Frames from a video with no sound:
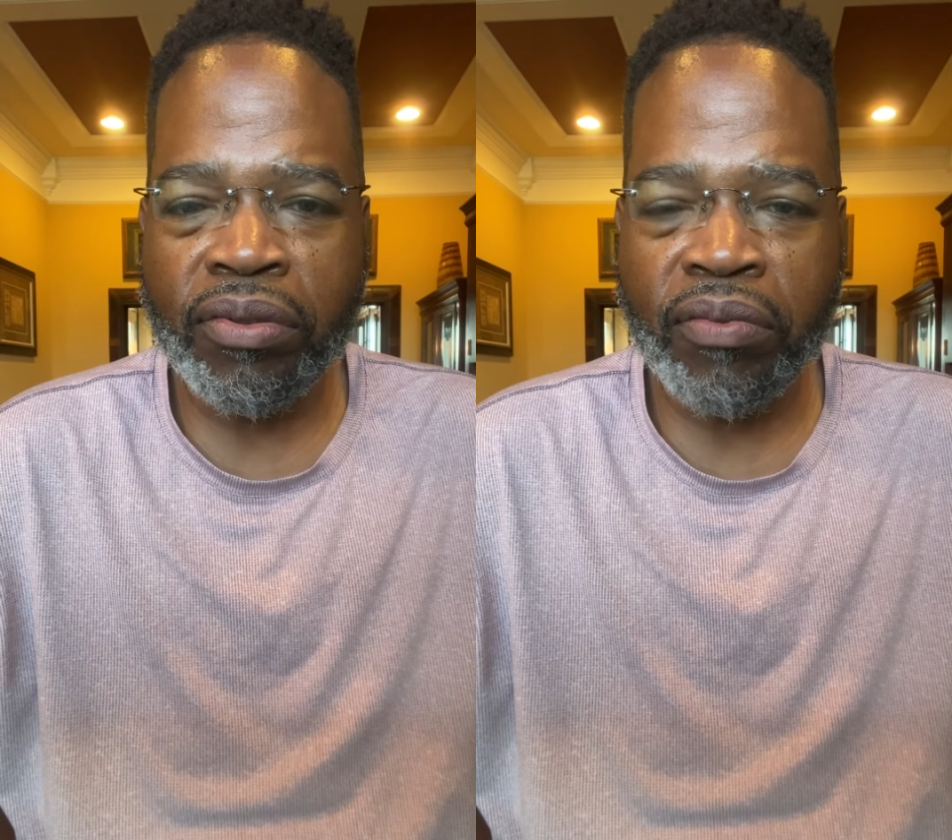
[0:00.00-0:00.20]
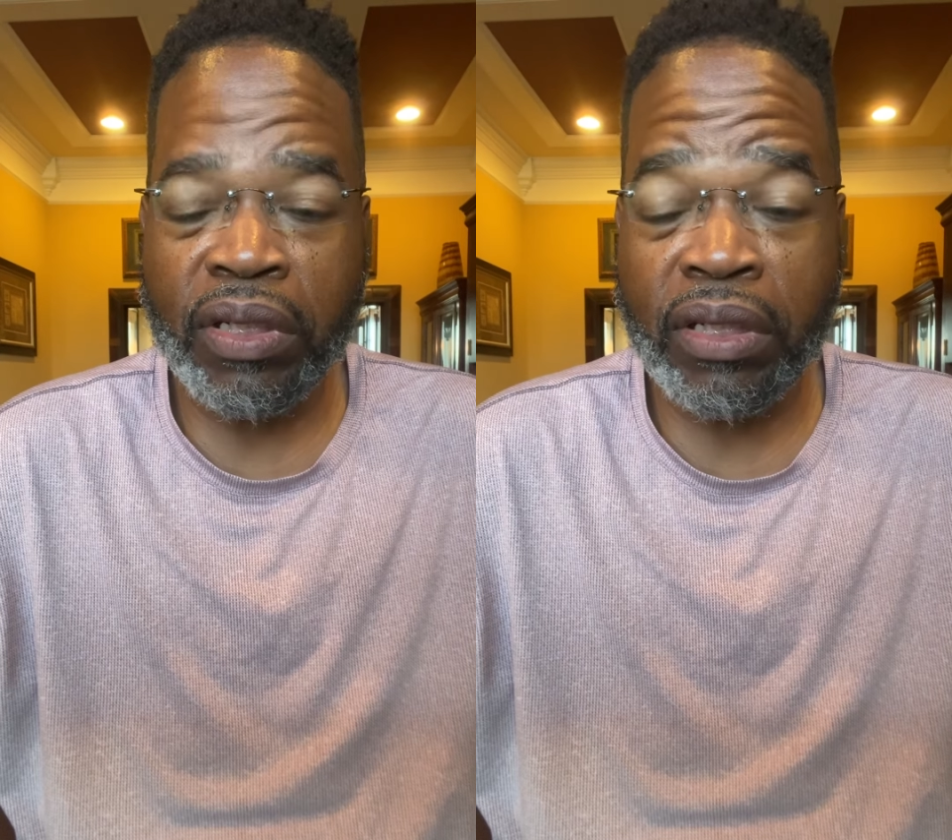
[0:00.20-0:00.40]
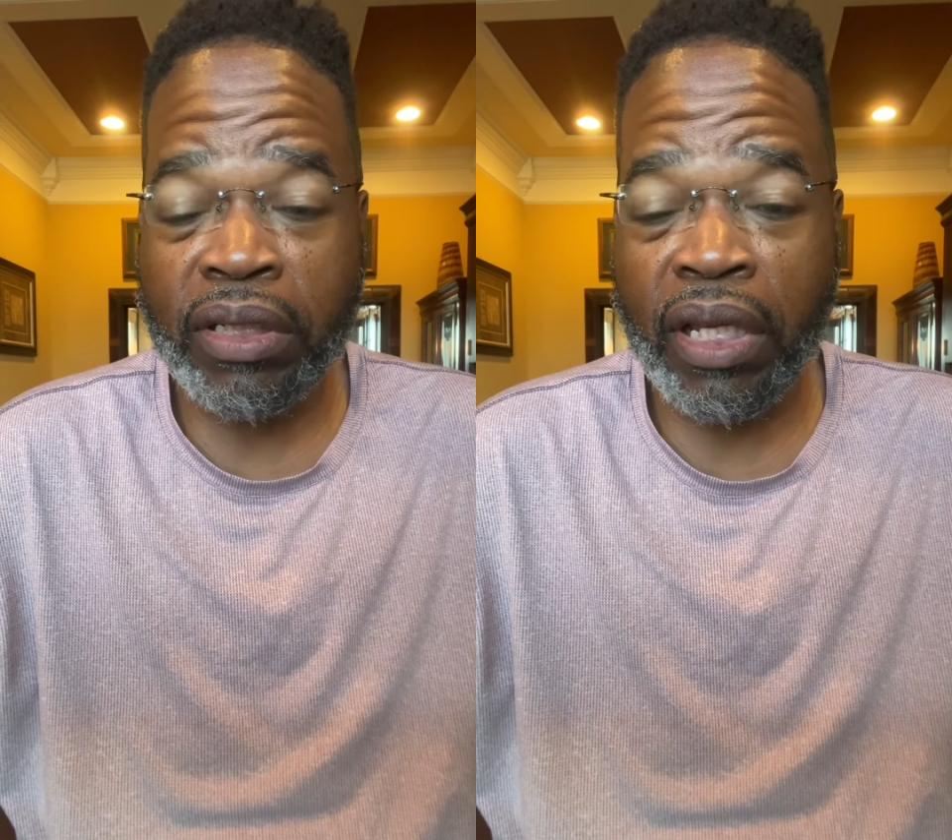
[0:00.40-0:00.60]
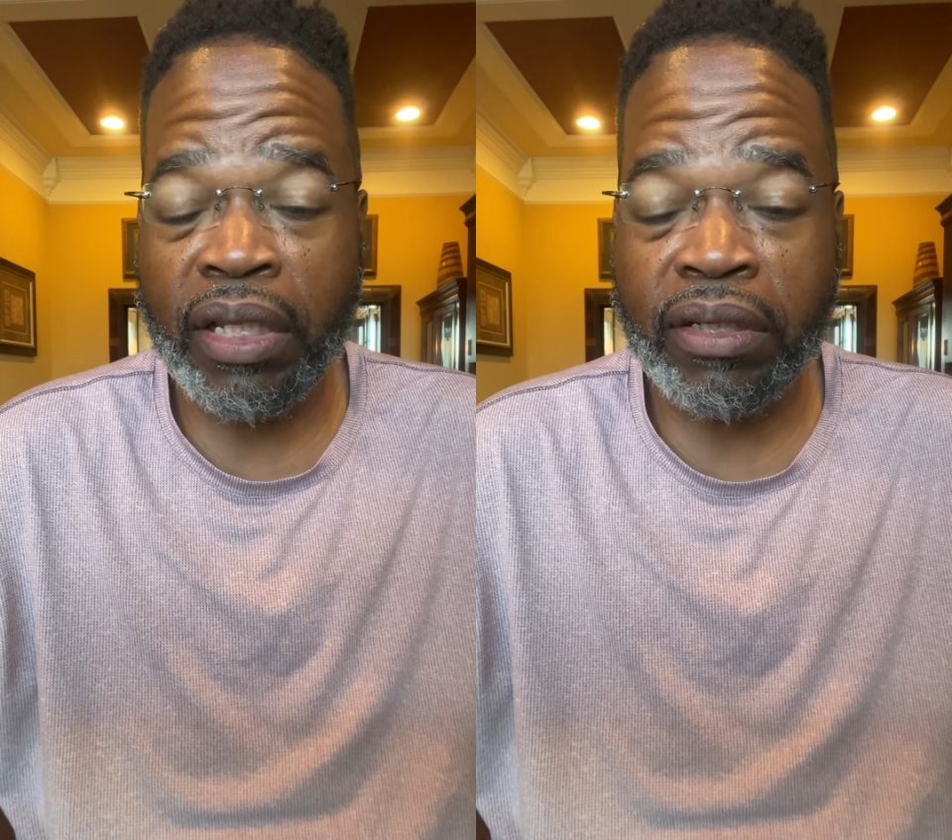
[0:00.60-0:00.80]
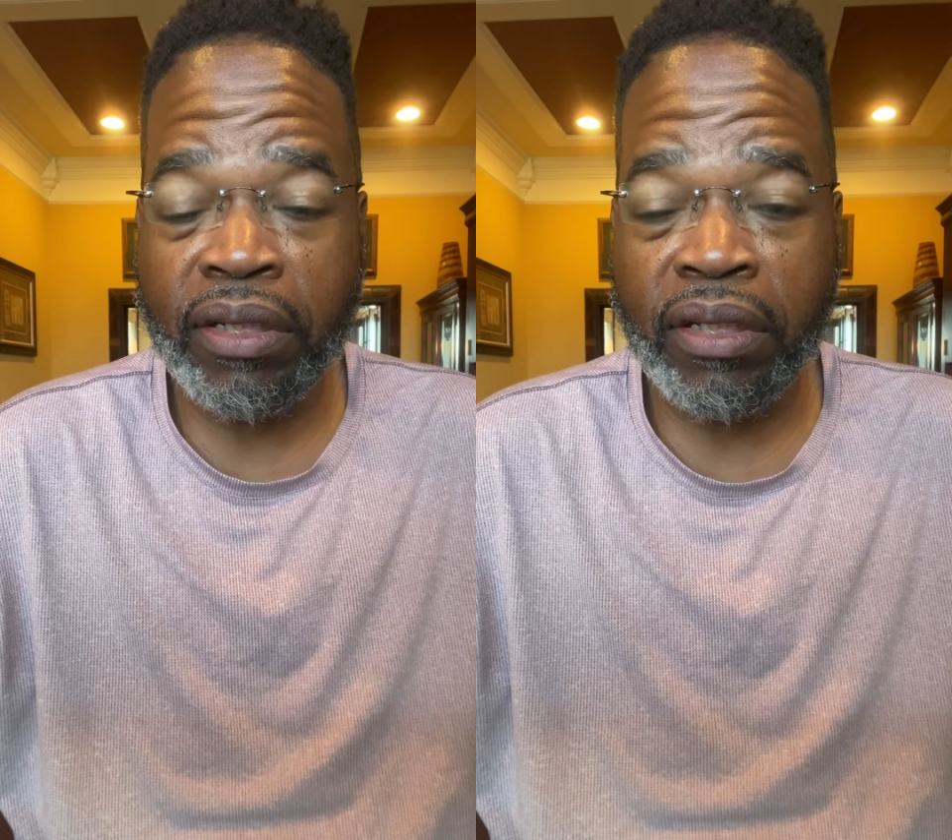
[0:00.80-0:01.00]
We say it's
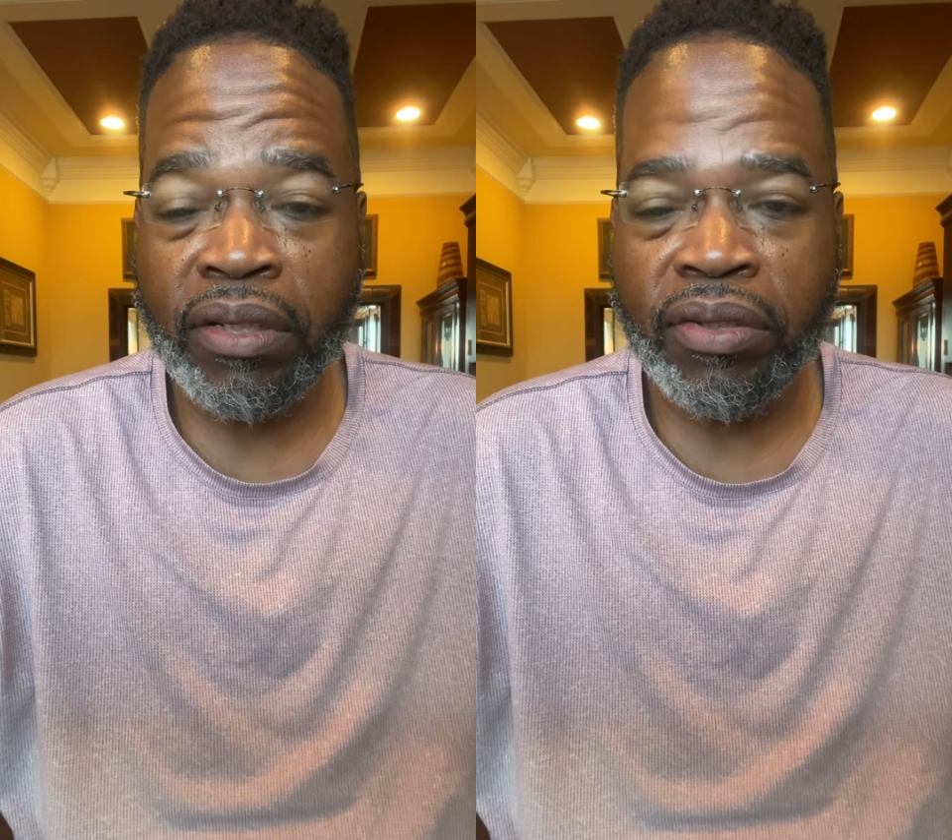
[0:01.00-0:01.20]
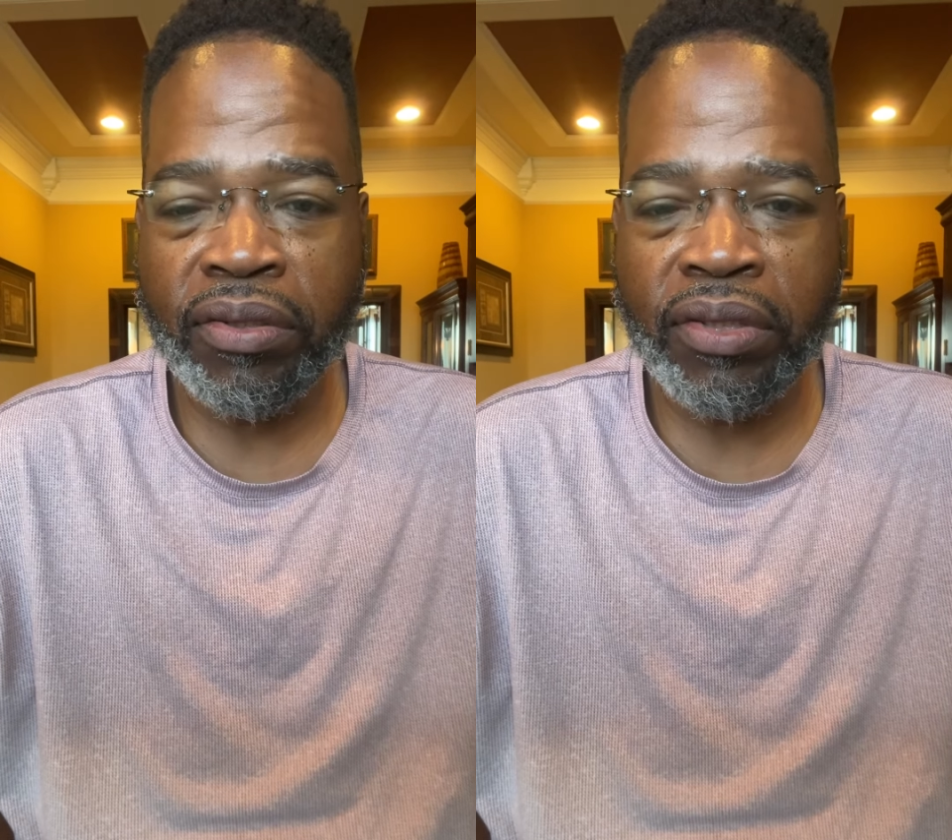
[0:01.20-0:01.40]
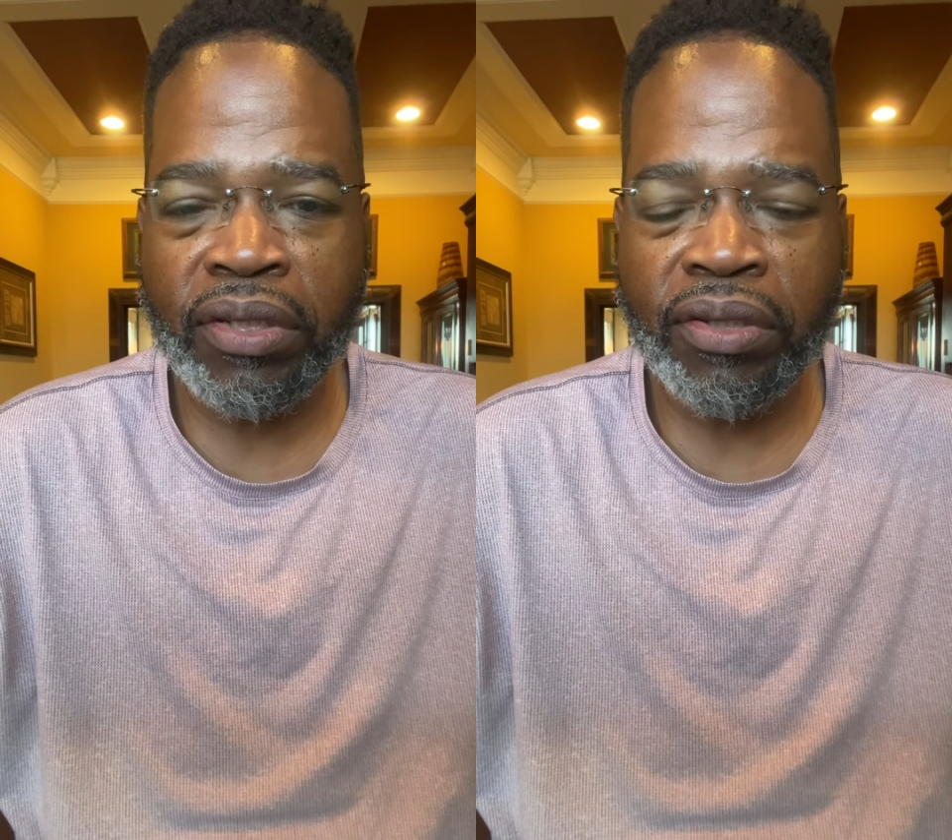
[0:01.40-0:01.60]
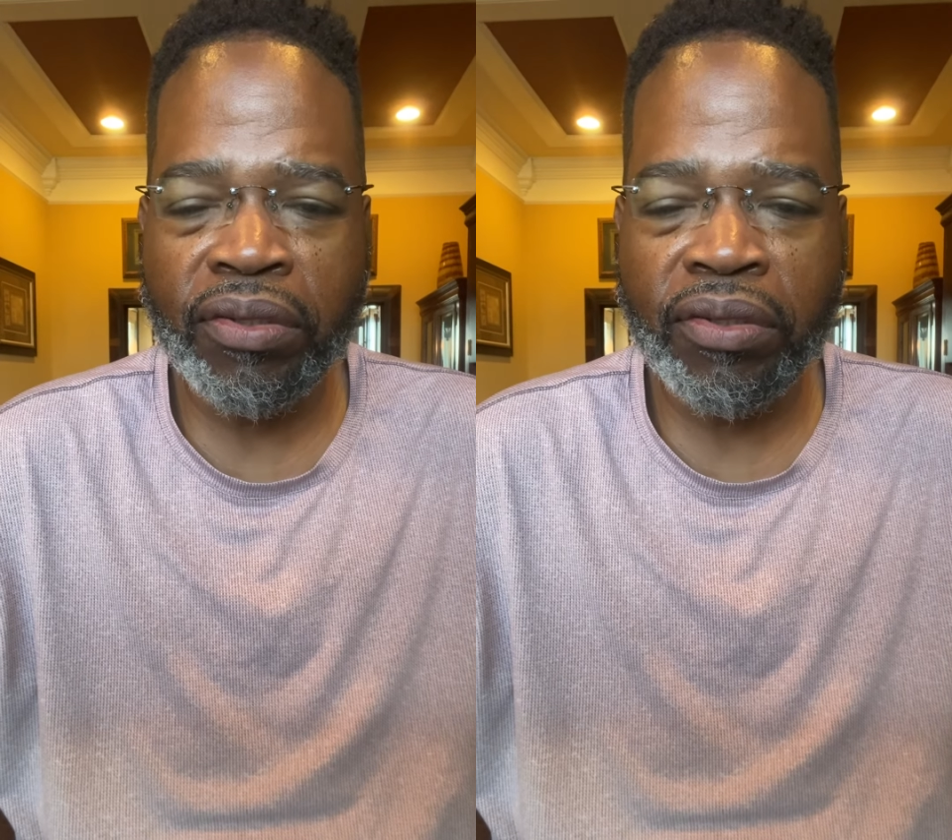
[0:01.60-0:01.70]
good news that you